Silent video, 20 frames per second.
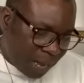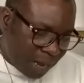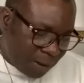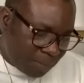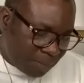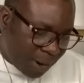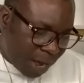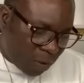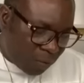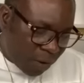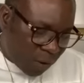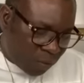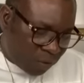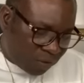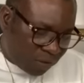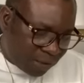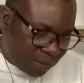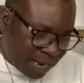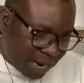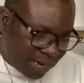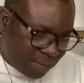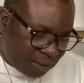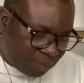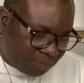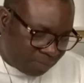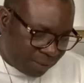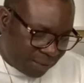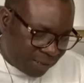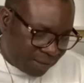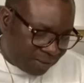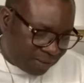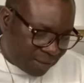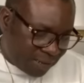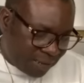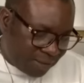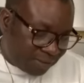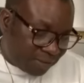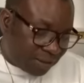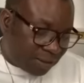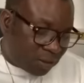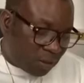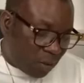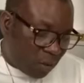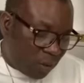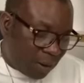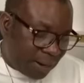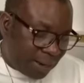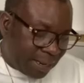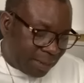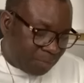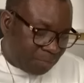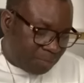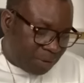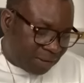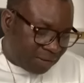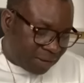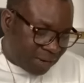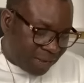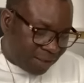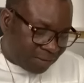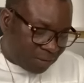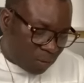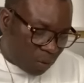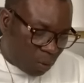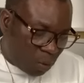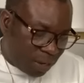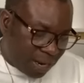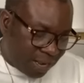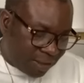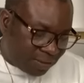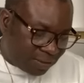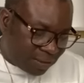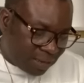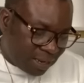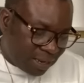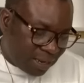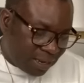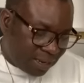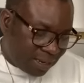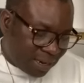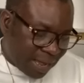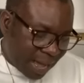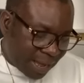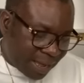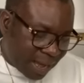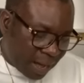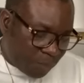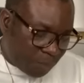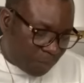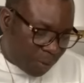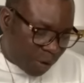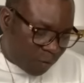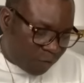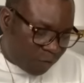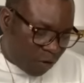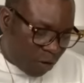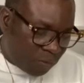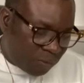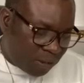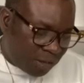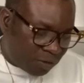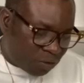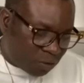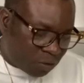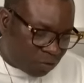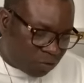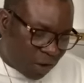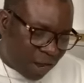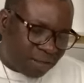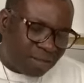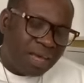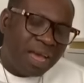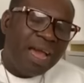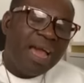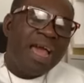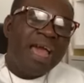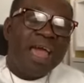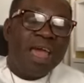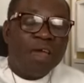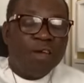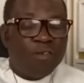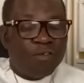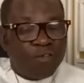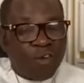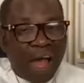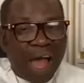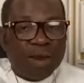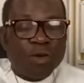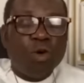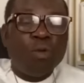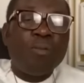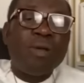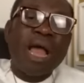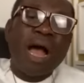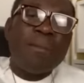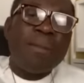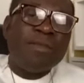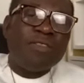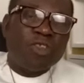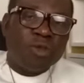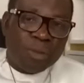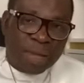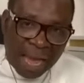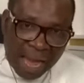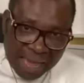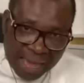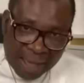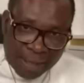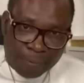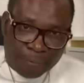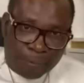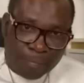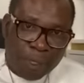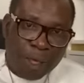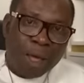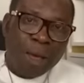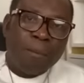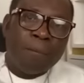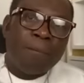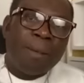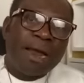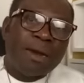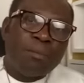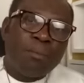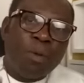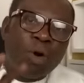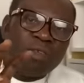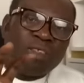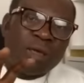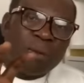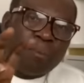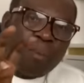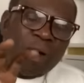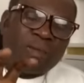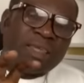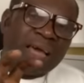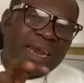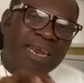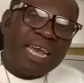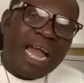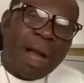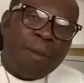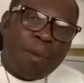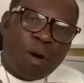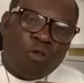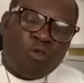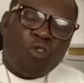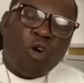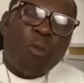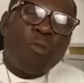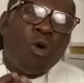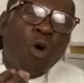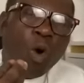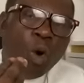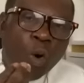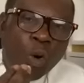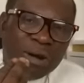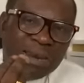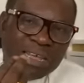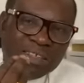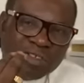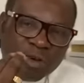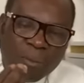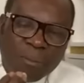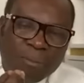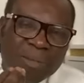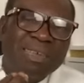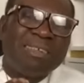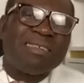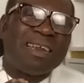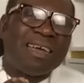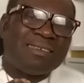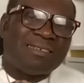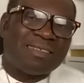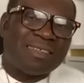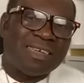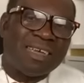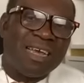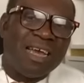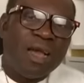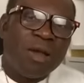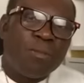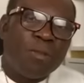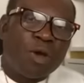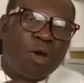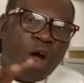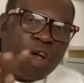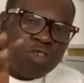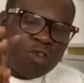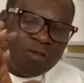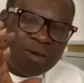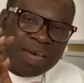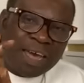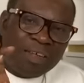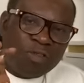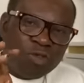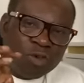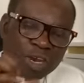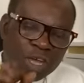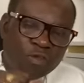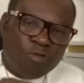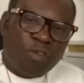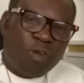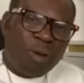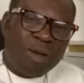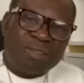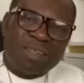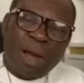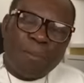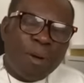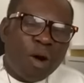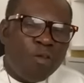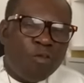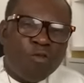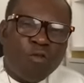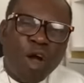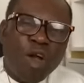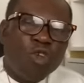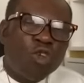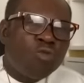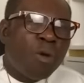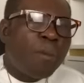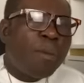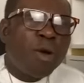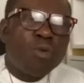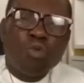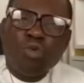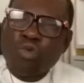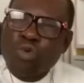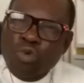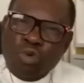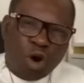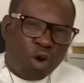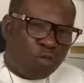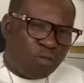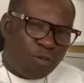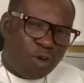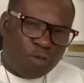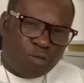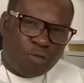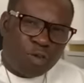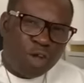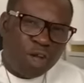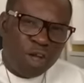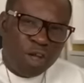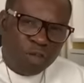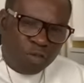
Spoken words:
Brakwe could say, daddy, please, is it only business owners that can perform these rituals? In fact, it will be a bit to me. But most importantly, among for who own his own business. Because of Ketun influence, the amount for Juma be good rough rough.